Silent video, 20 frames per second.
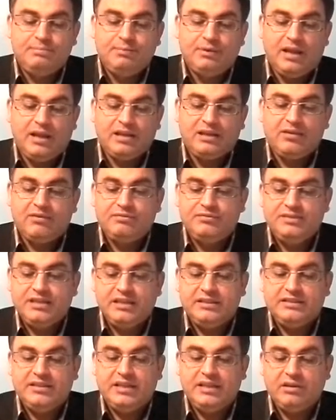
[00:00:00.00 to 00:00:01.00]
block of
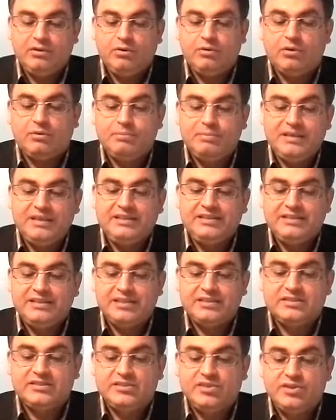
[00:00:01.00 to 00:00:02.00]
data or plain
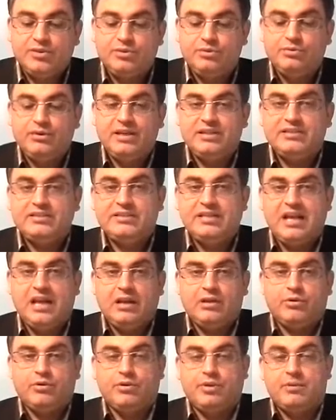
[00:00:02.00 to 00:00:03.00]
text through its
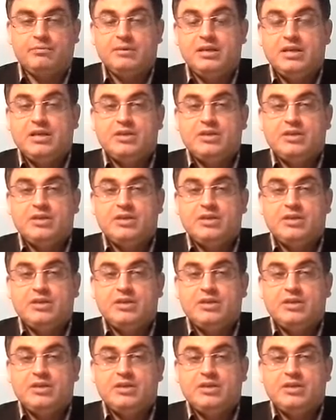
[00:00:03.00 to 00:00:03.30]
algorithm.